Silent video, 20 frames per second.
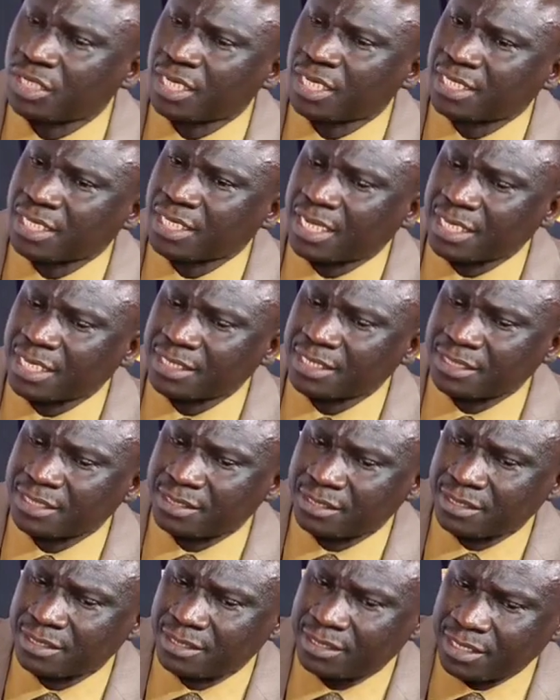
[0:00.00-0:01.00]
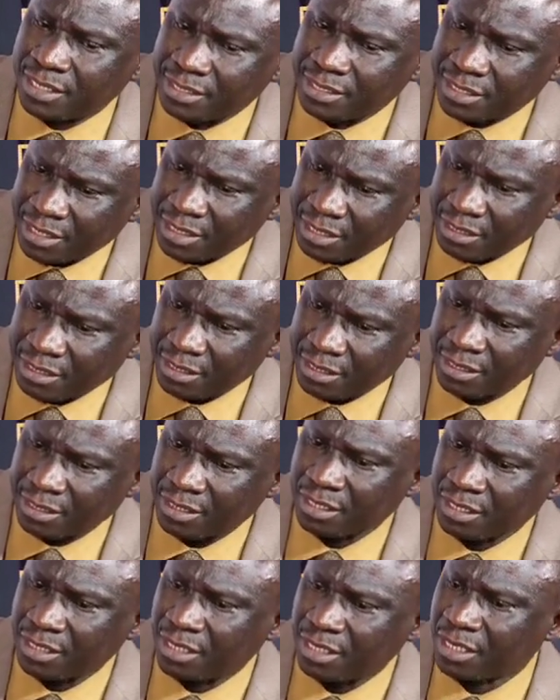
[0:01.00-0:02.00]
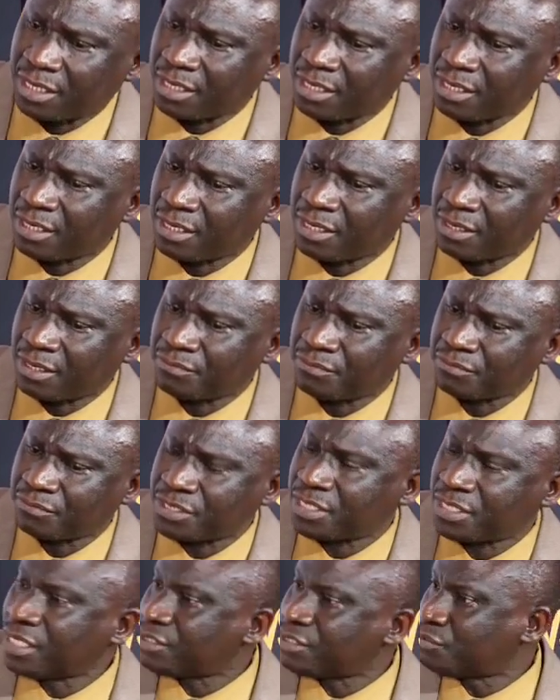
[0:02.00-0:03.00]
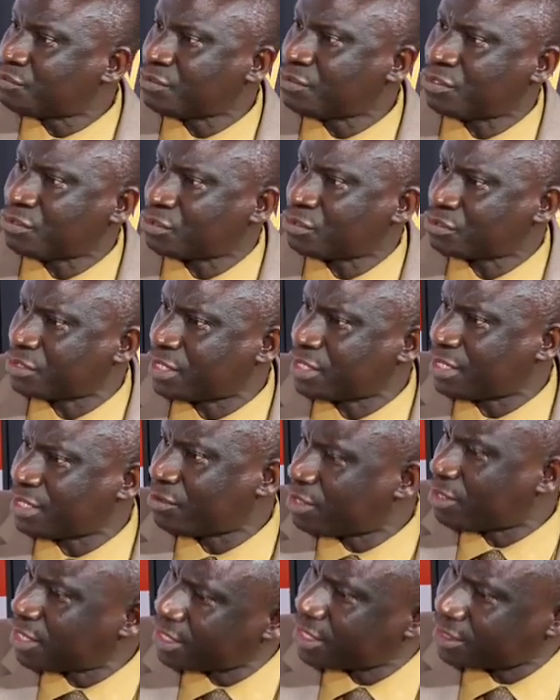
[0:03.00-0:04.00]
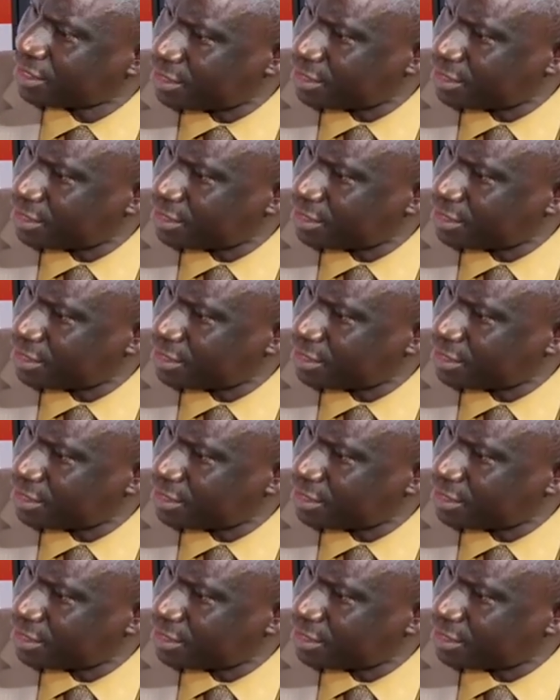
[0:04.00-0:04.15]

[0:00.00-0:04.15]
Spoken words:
that as this thing stays with us, the longer it